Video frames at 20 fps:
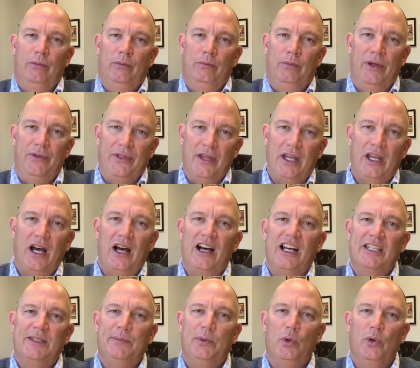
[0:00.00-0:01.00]
but the
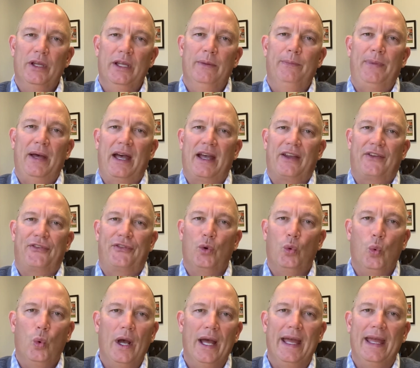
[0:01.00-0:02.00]
gospel impacts the
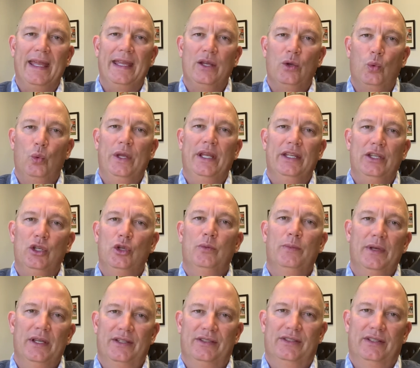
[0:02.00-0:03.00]
way we do
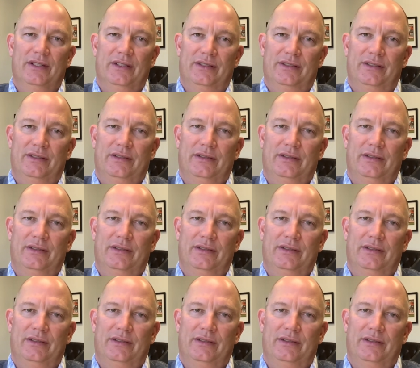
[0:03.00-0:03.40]
business.